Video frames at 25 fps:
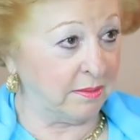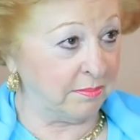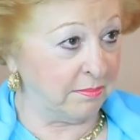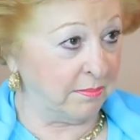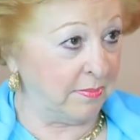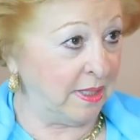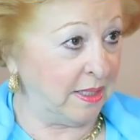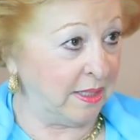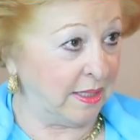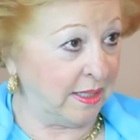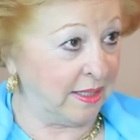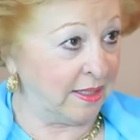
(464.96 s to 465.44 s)

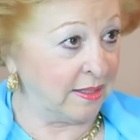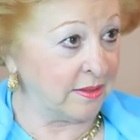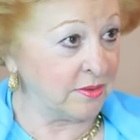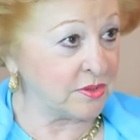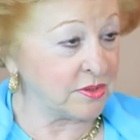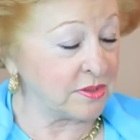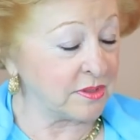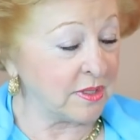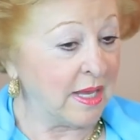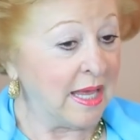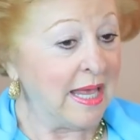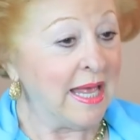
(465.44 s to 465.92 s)

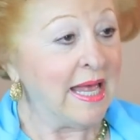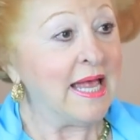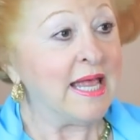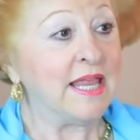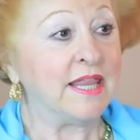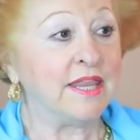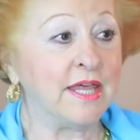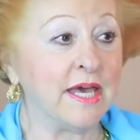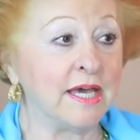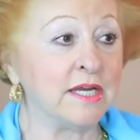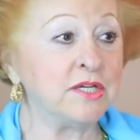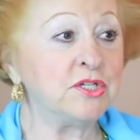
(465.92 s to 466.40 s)
meetings.
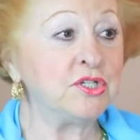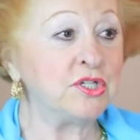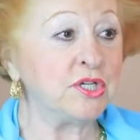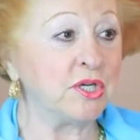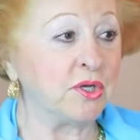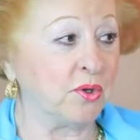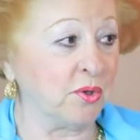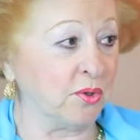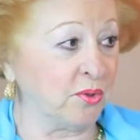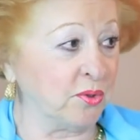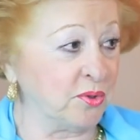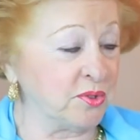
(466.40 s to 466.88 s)
Then she
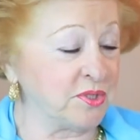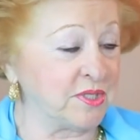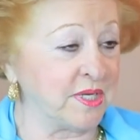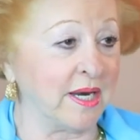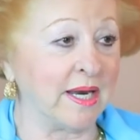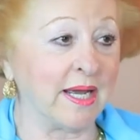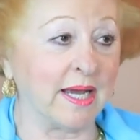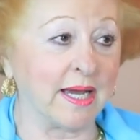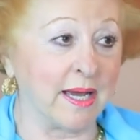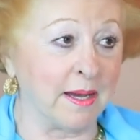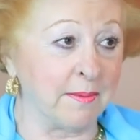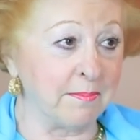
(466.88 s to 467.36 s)
goes
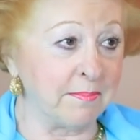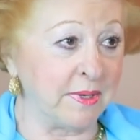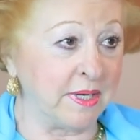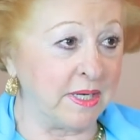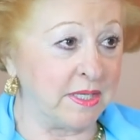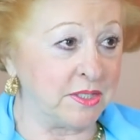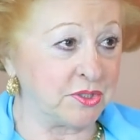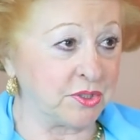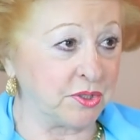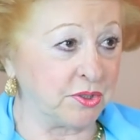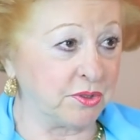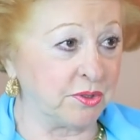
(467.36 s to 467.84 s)
and
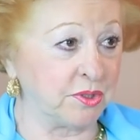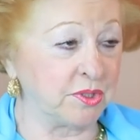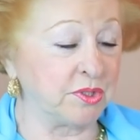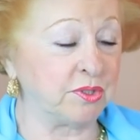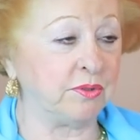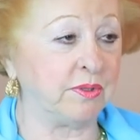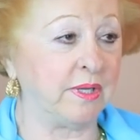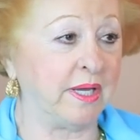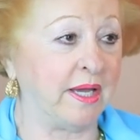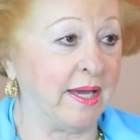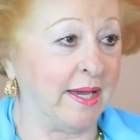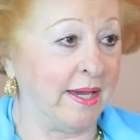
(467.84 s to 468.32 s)
accompanies her
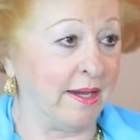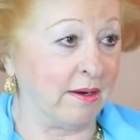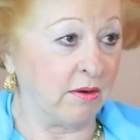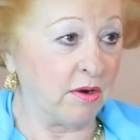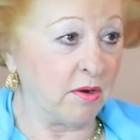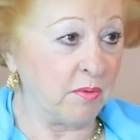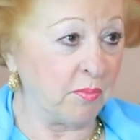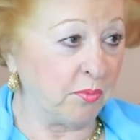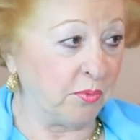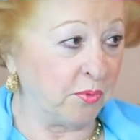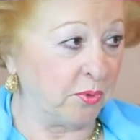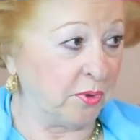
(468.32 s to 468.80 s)
to the
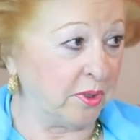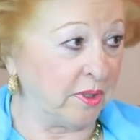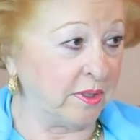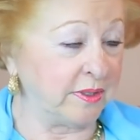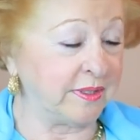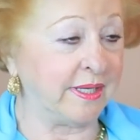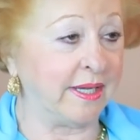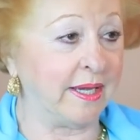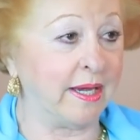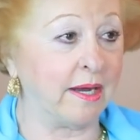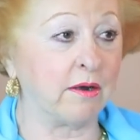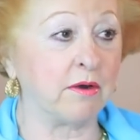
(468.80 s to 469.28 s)
Arab
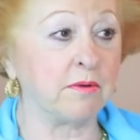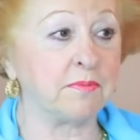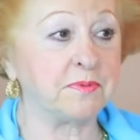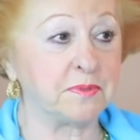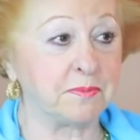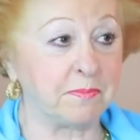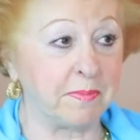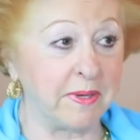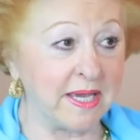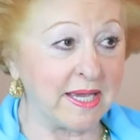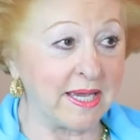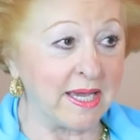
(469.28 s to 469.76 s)
world, the
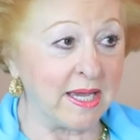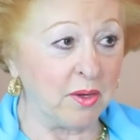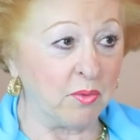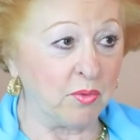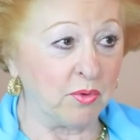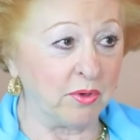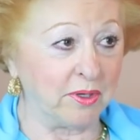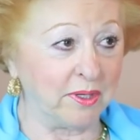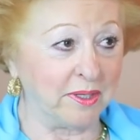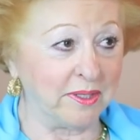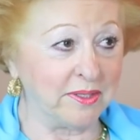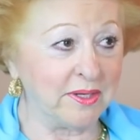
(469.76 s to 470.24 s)
Arab-speaking
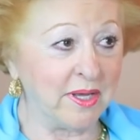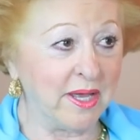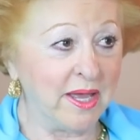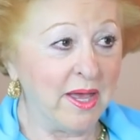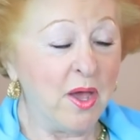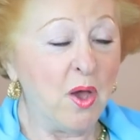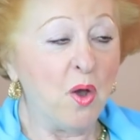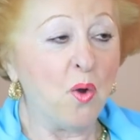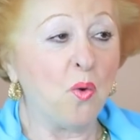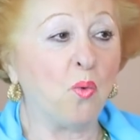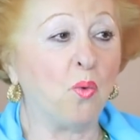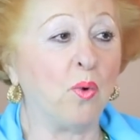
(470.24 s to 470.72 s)
world,
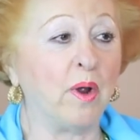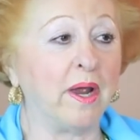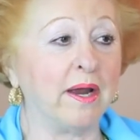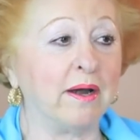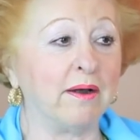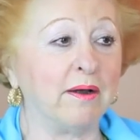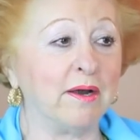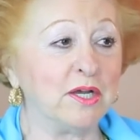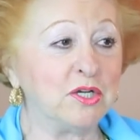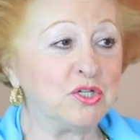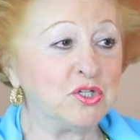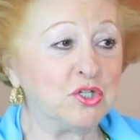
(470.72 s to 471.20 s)

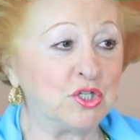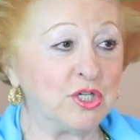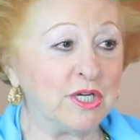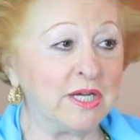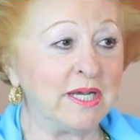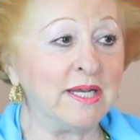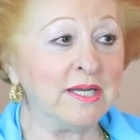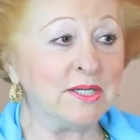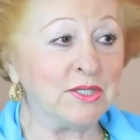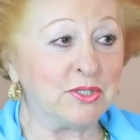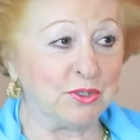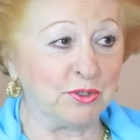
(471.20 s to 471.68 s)
where
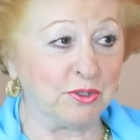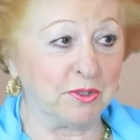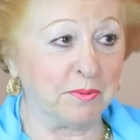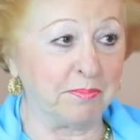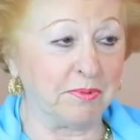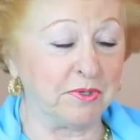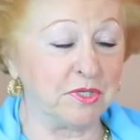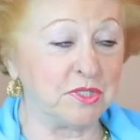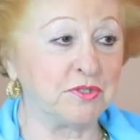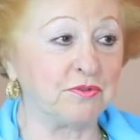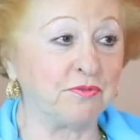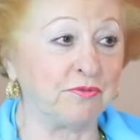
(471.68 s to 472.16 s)
she
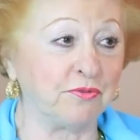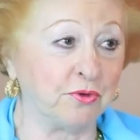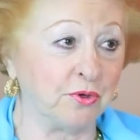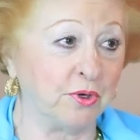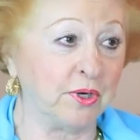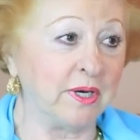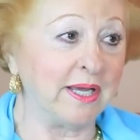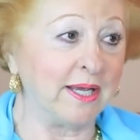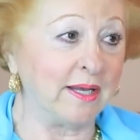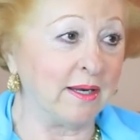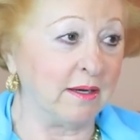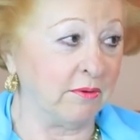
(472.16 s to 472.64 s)
interprets
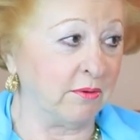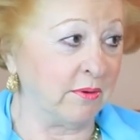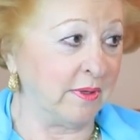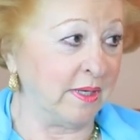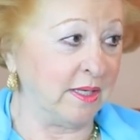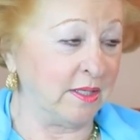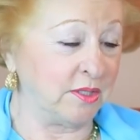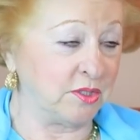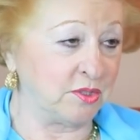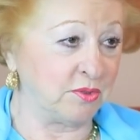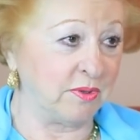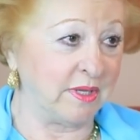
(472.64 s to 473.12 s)
for
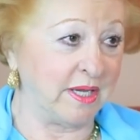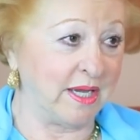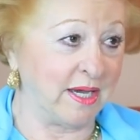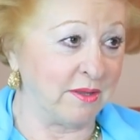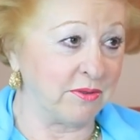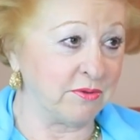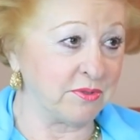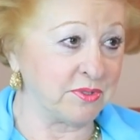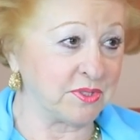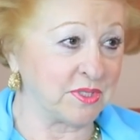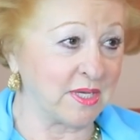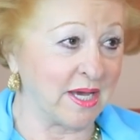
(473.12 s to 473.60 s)
Hillary to the
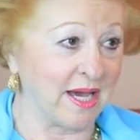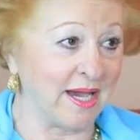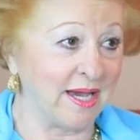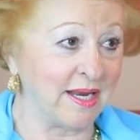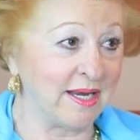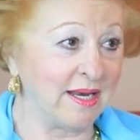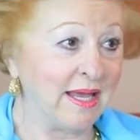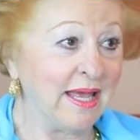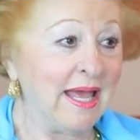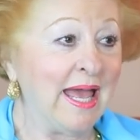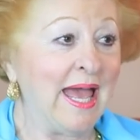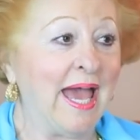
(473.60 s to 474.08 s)
other
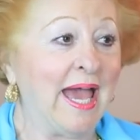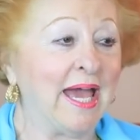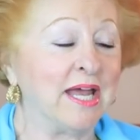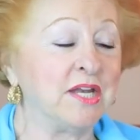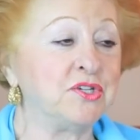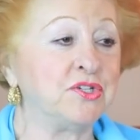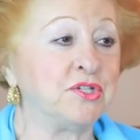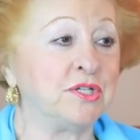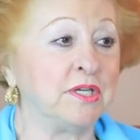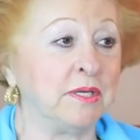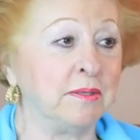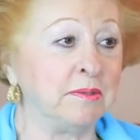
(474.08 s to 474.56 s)
side,
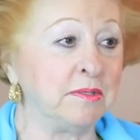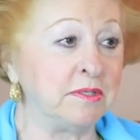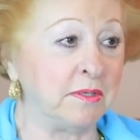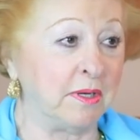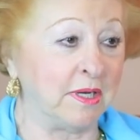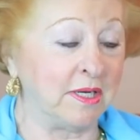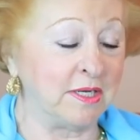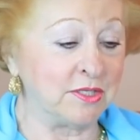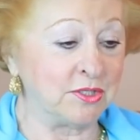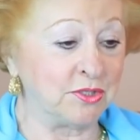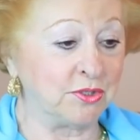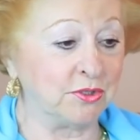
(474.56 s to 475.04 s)
and she
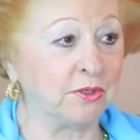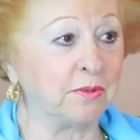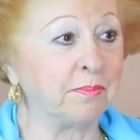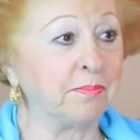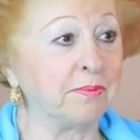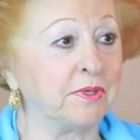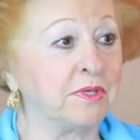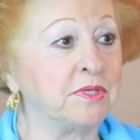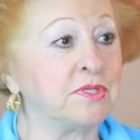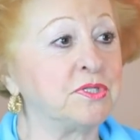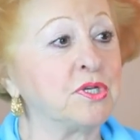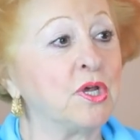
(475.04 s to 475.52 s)

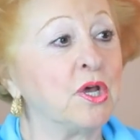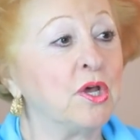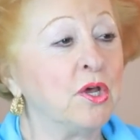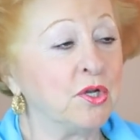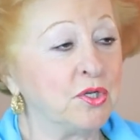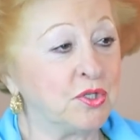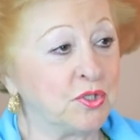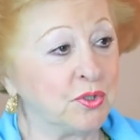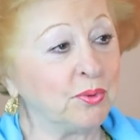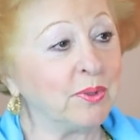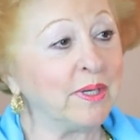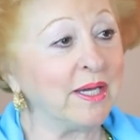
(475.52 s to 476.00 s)
interprets
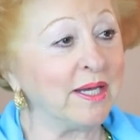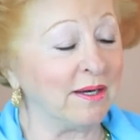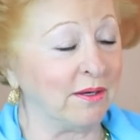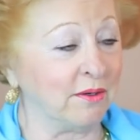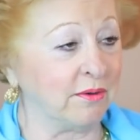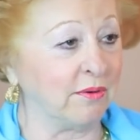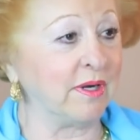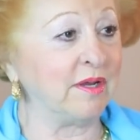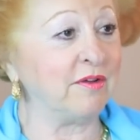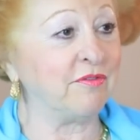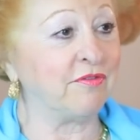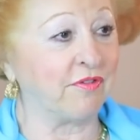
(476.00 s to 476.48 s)
to
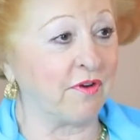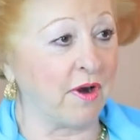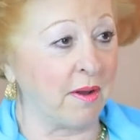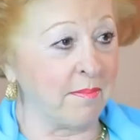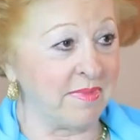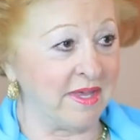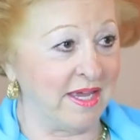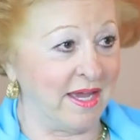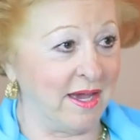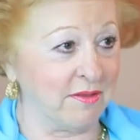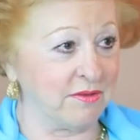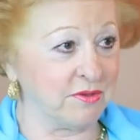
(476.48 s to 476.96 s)
Hillary
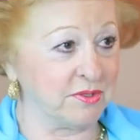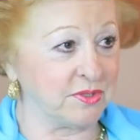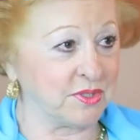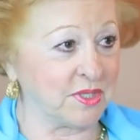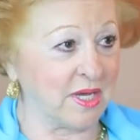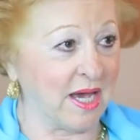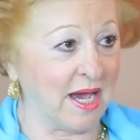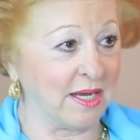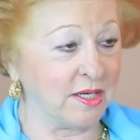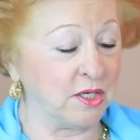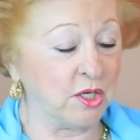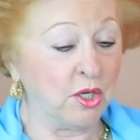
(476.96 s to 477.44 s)
from the other
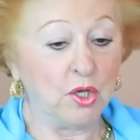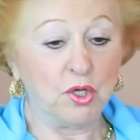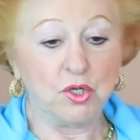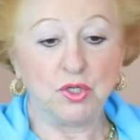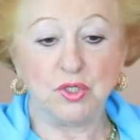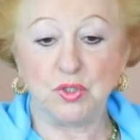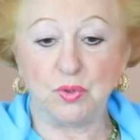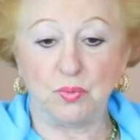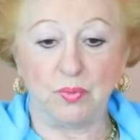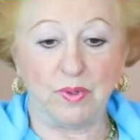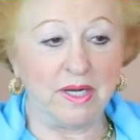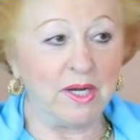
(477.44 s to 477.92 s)
side.
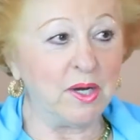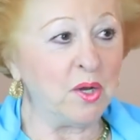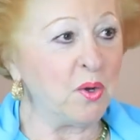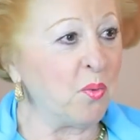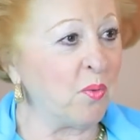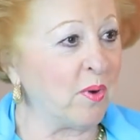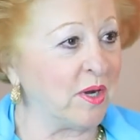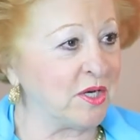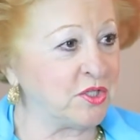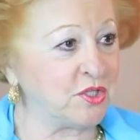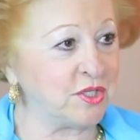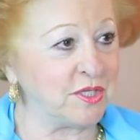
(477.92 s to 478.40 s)
Do we know
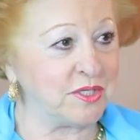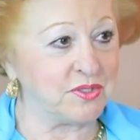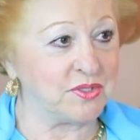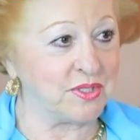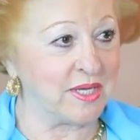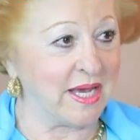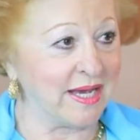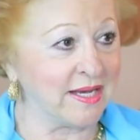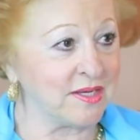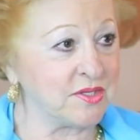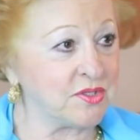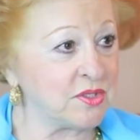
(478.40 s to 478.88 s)
what she
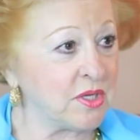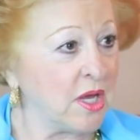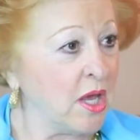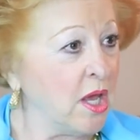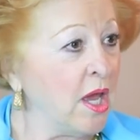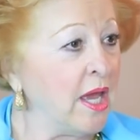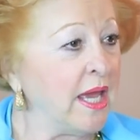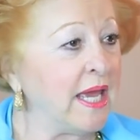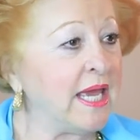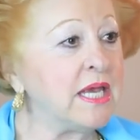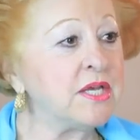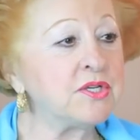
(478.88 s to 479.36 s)
says?
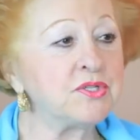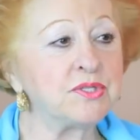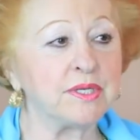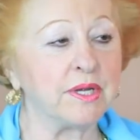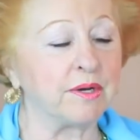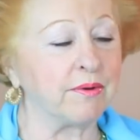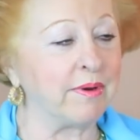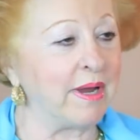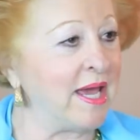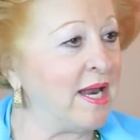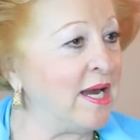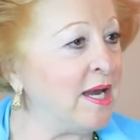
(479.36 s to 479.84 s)
Is
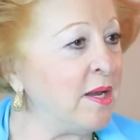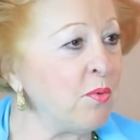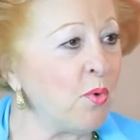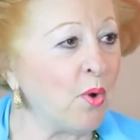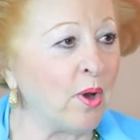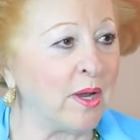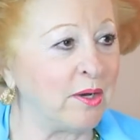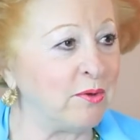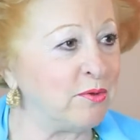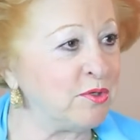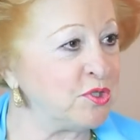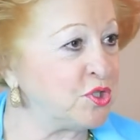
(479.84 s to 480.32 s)
there
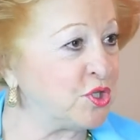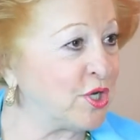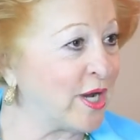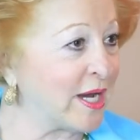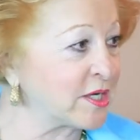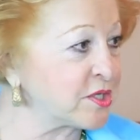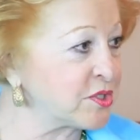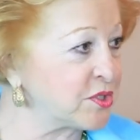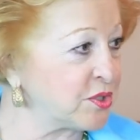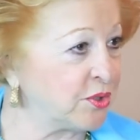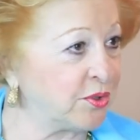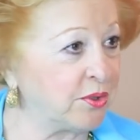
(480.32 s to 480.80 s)
anyone who
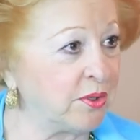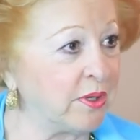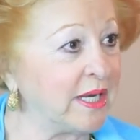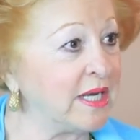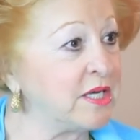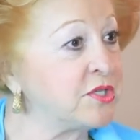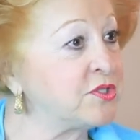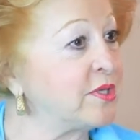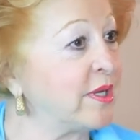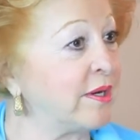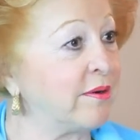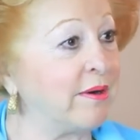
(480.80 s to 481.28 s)
checks her?
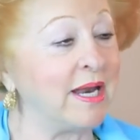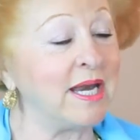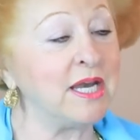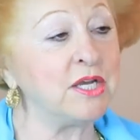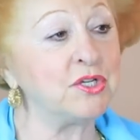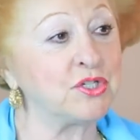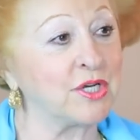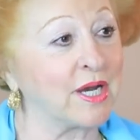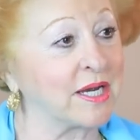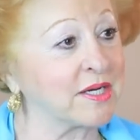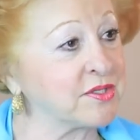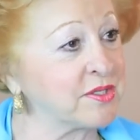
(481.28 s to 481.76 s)
Is there
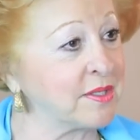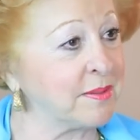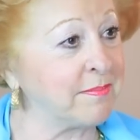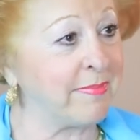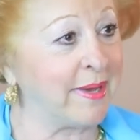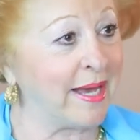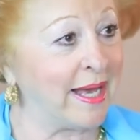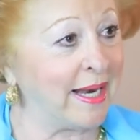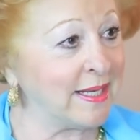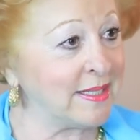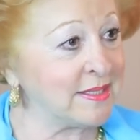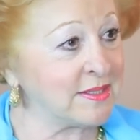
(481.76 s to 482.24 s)
any checks and
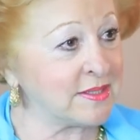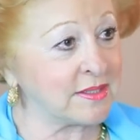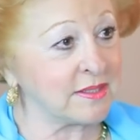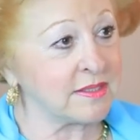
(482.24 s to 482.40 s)
balances?